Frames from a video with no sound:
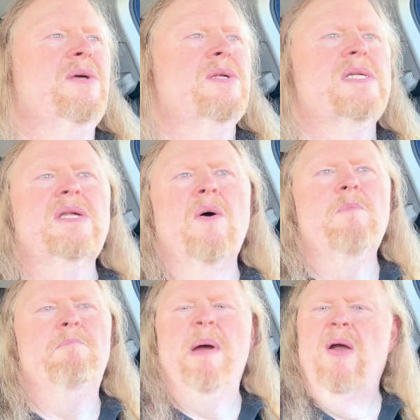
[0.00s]
so
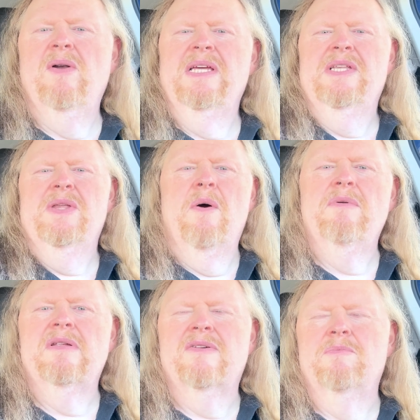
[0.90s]
barely
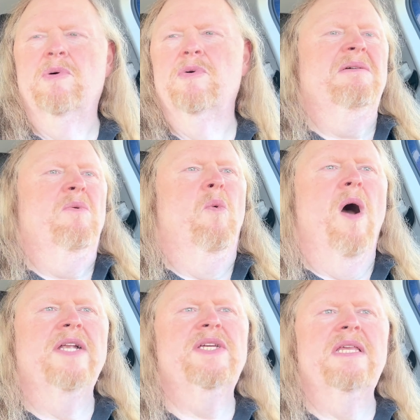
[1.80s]
noticeable.
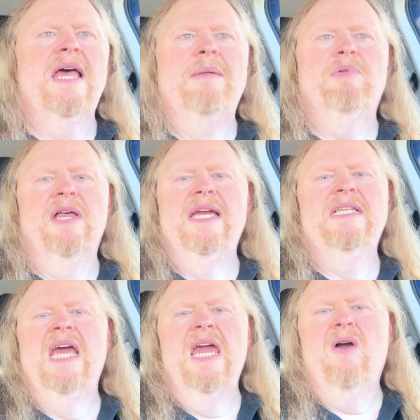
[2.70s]
Watching that plane
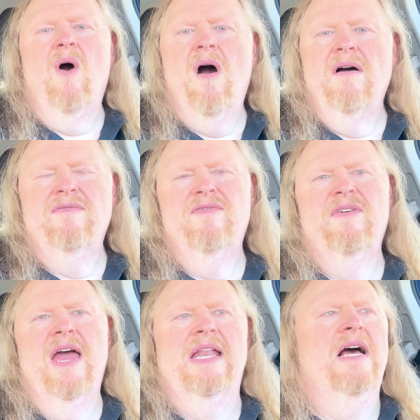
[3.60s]
take off
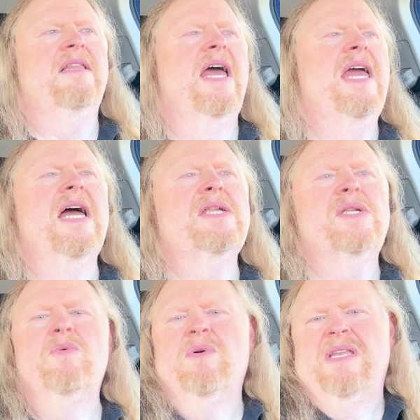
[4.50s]
at
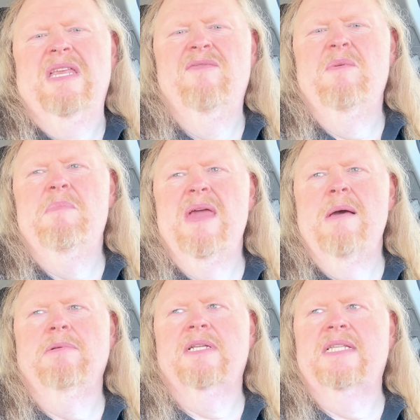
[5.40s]
LAX, you wouldn't even be
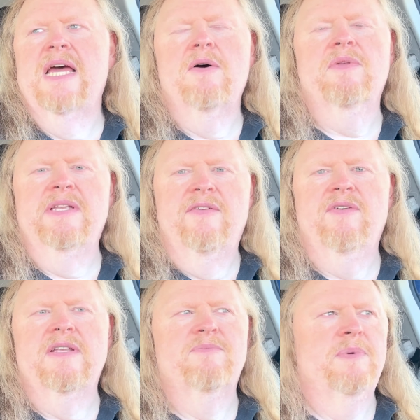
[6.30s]
able to tell the
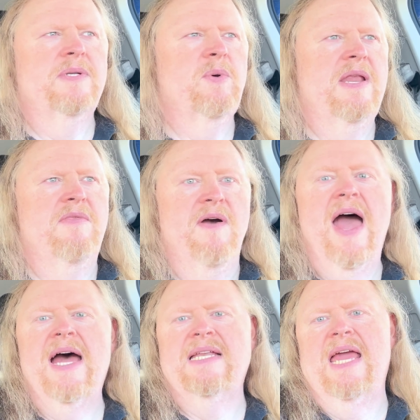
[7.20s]
difference between
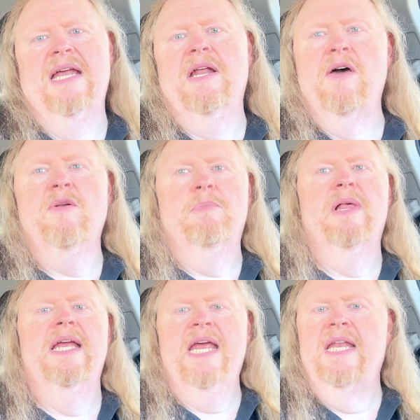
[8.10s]
that and another
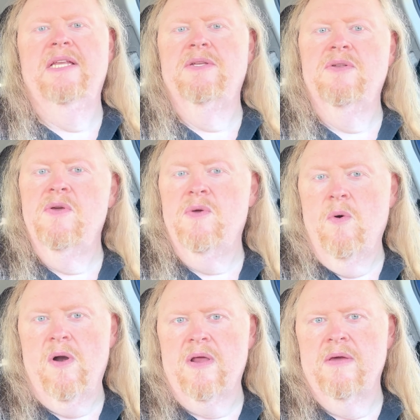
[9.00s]
plane heading to New
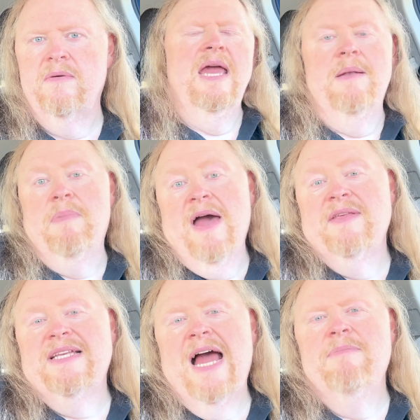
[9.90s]
York. And by the
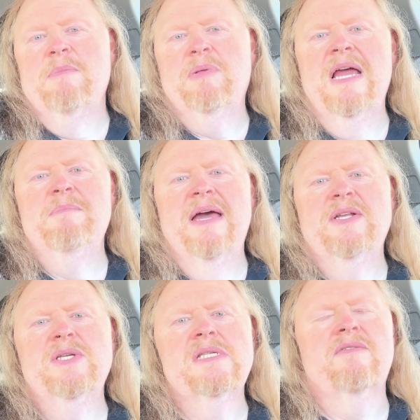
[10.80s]
time the plane
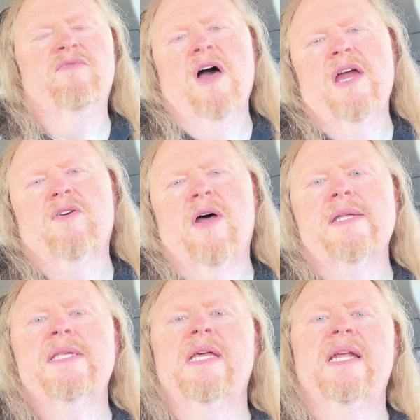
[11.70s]
manages to fly
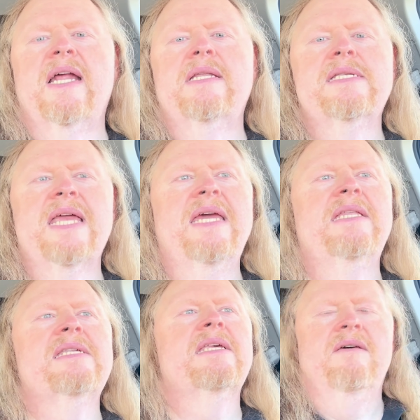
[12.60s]
across the United
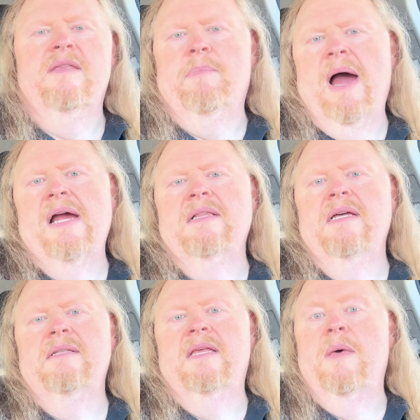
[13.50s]
States, the
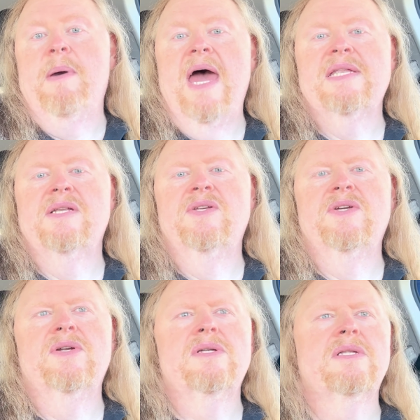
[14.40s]
pilot and the
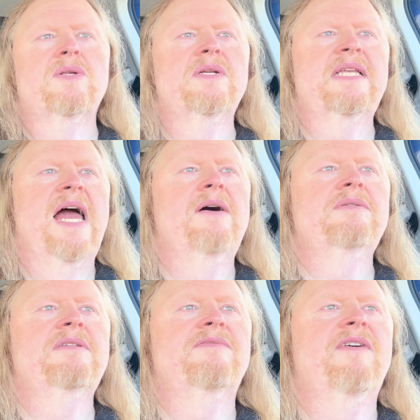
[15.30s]
passengers look
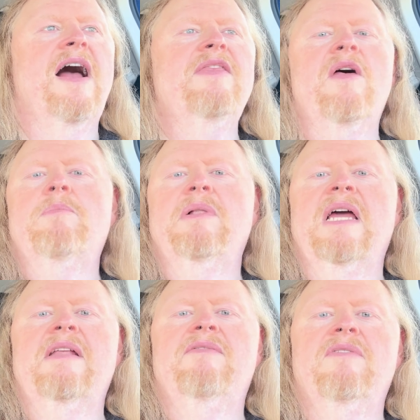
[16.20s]
down to find their
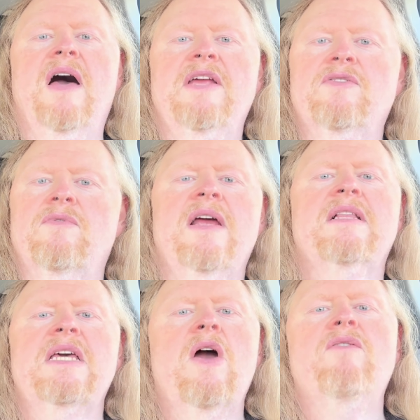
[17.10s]
plane flying
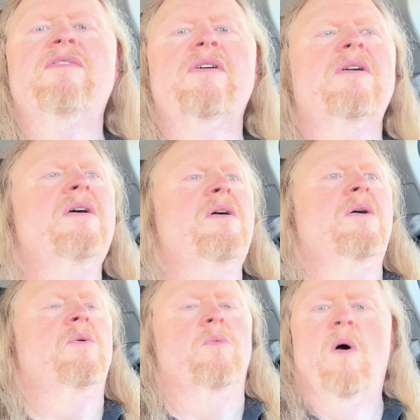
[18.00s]
directly over
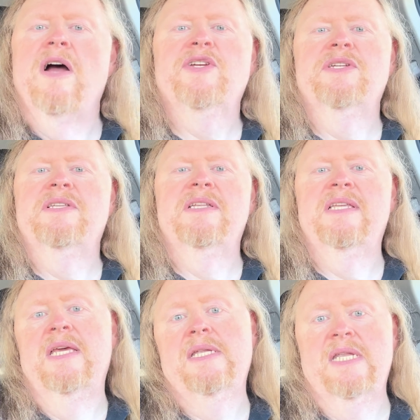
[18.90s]
Washington,
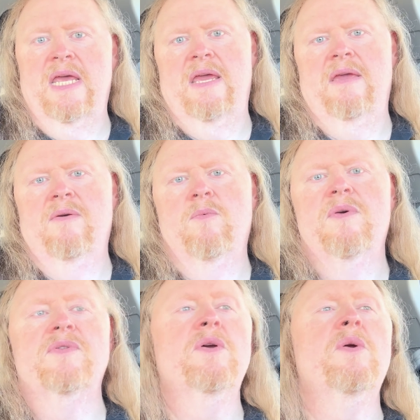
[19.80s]
D.C.,
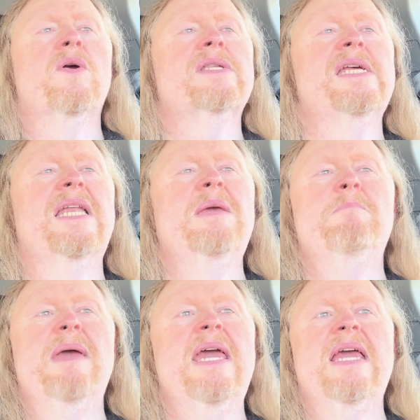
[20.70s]
with New York City
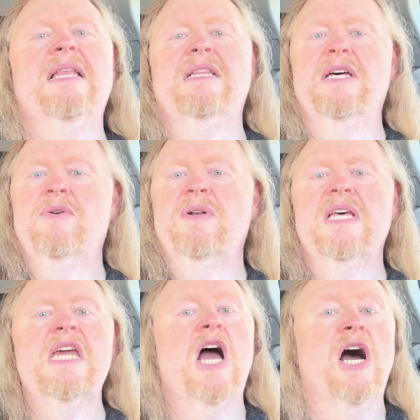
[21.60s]
being
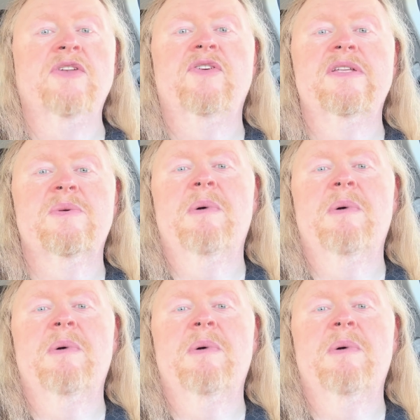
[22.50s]
literally hundreds of